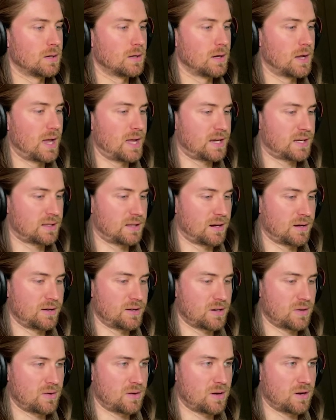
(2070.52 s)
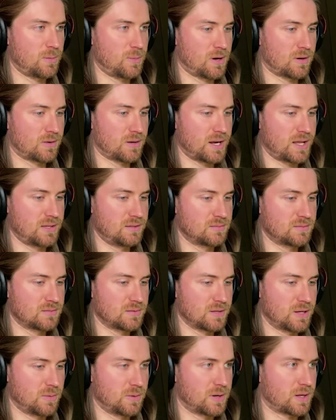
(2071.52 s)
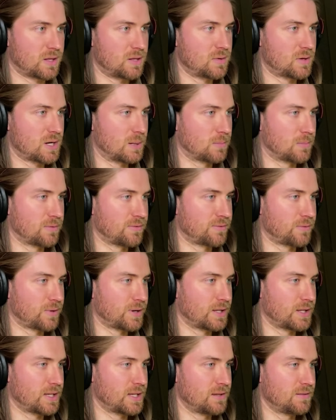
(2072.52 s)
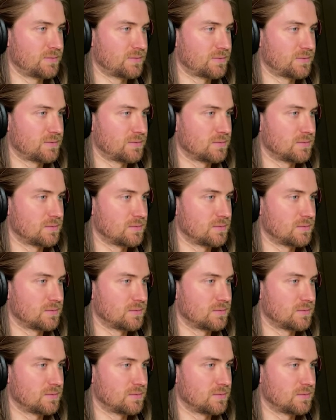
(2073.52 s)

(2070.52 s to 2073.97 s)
Hey, Claire, you going home already? You want a cucumber before you leave?